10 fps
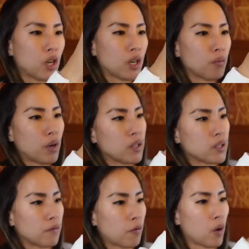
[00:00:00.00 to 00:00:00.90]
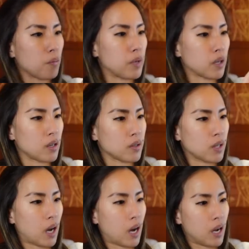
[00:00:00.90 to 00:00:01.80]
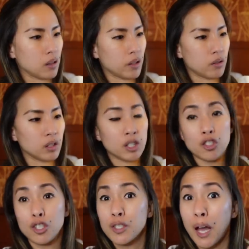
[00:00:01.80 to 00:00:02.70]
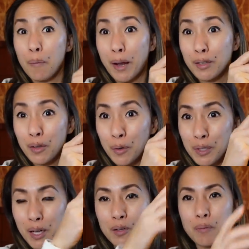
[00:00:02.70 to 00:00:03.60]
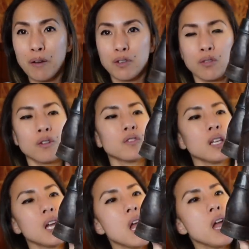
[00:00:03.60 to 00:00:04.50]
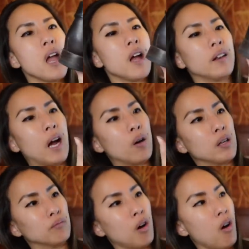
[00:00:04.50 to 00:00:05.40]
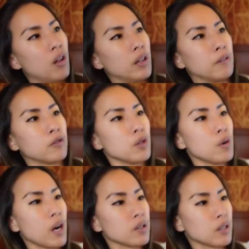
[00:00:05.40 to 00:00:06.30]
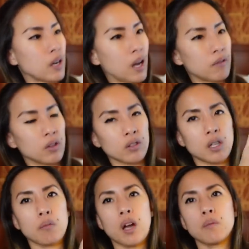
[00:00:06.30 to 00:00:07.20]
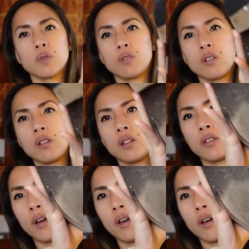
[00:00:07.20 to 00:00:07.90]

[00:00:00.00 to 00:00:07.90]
I can price them for, because I literally just got back to the hotel room after thrifting, and now I'm hauling for you guys, and I haven't looked up comps or anything like